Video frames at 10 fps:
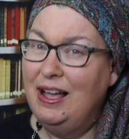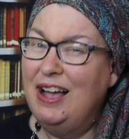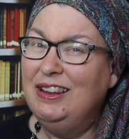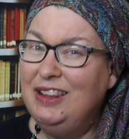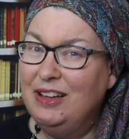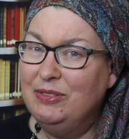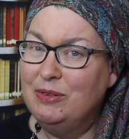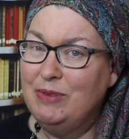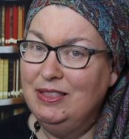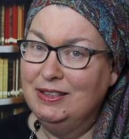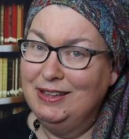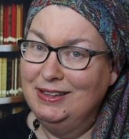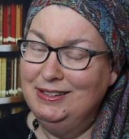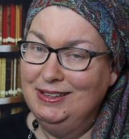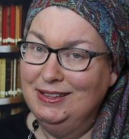I love the way this
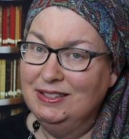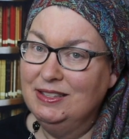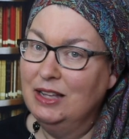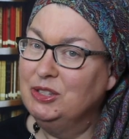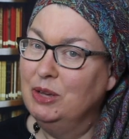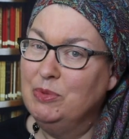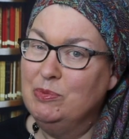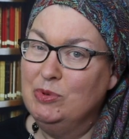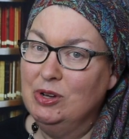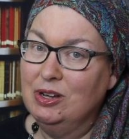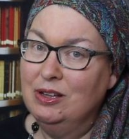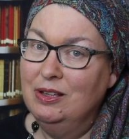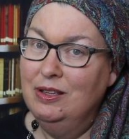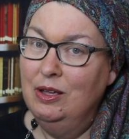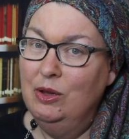idea sets up the book,
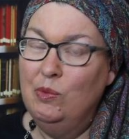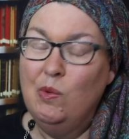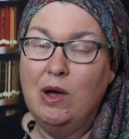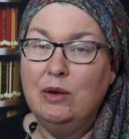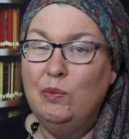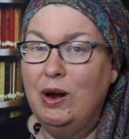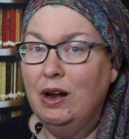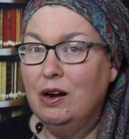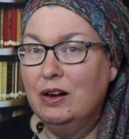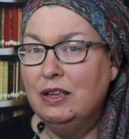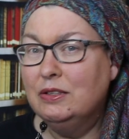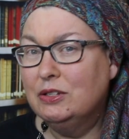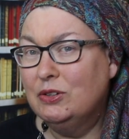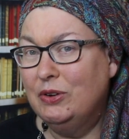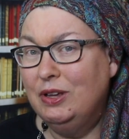one where
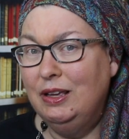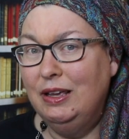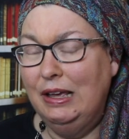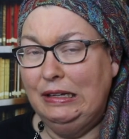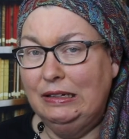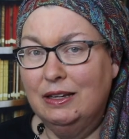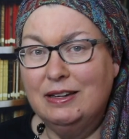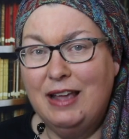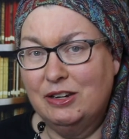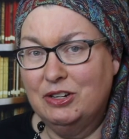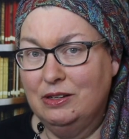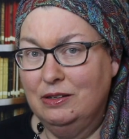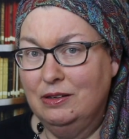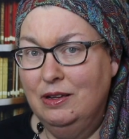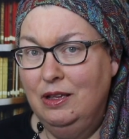history and
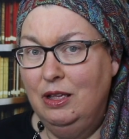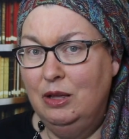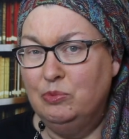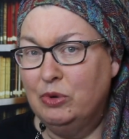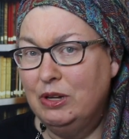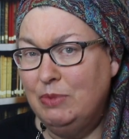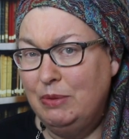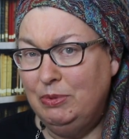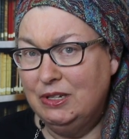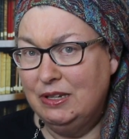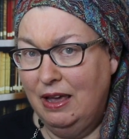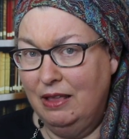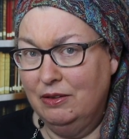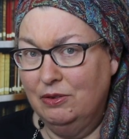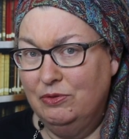connection bring people
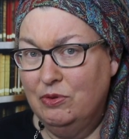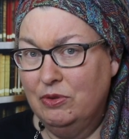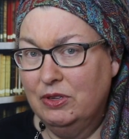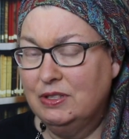together for the